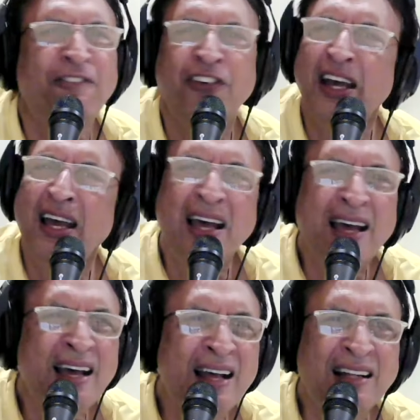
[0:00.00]

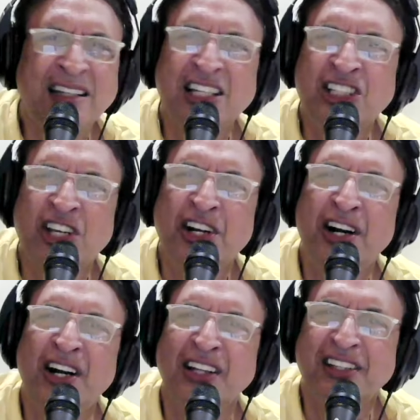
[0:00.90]
Fill the
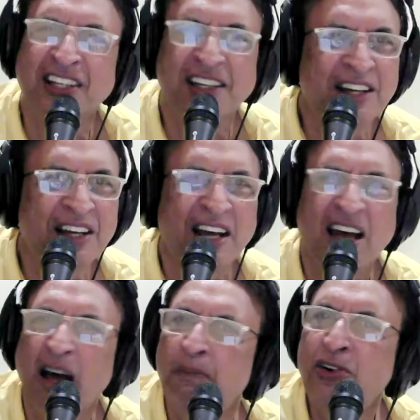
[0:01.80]

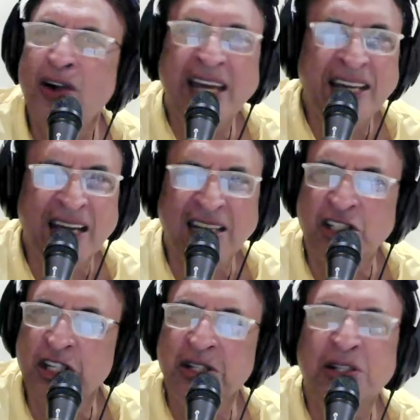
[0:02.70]
earth, bring it
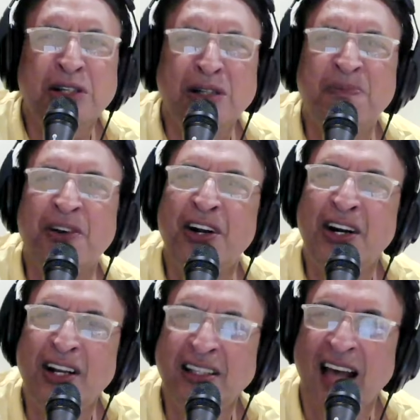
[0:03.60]
to
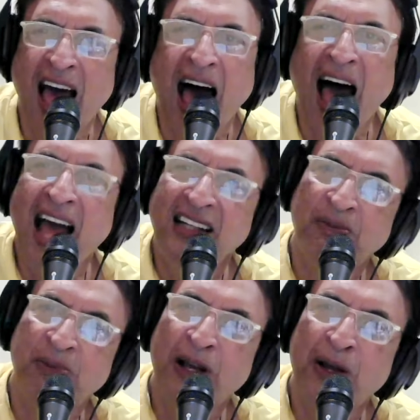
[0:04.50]
birth, and
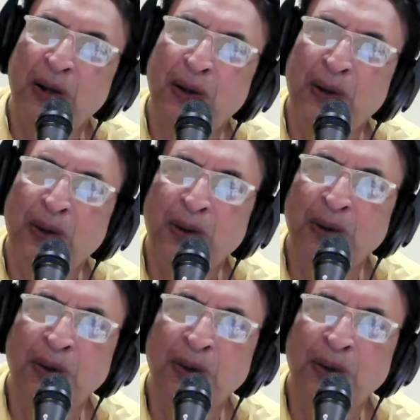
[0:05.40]
blow